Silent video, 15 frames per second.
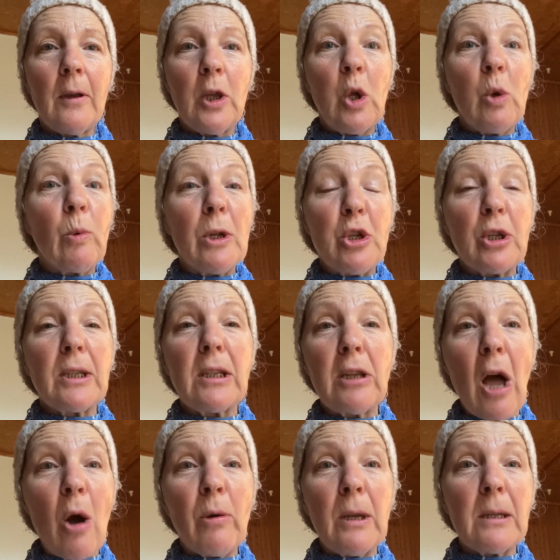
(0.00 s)
You will just
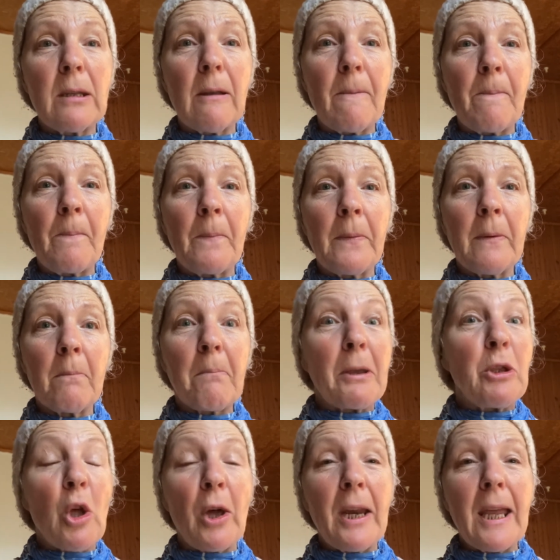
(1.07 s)
notice them, but
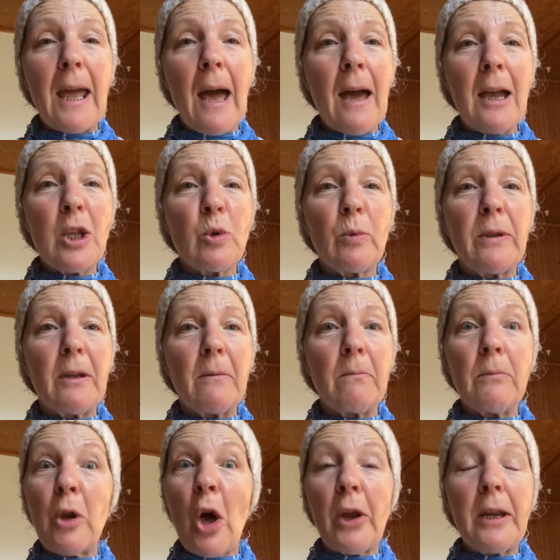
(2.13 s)
not engage with them,
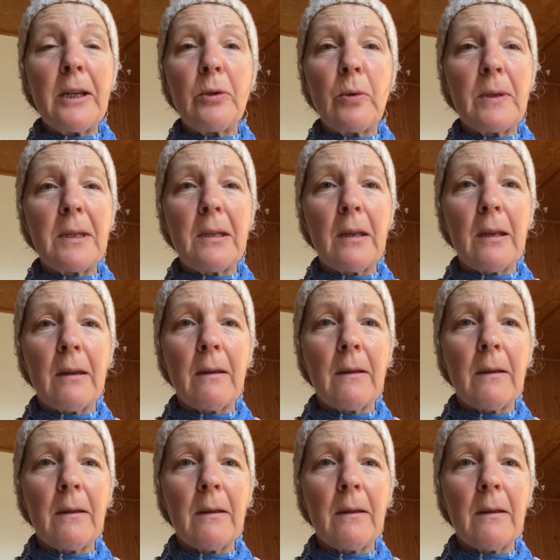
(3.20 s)
not interested.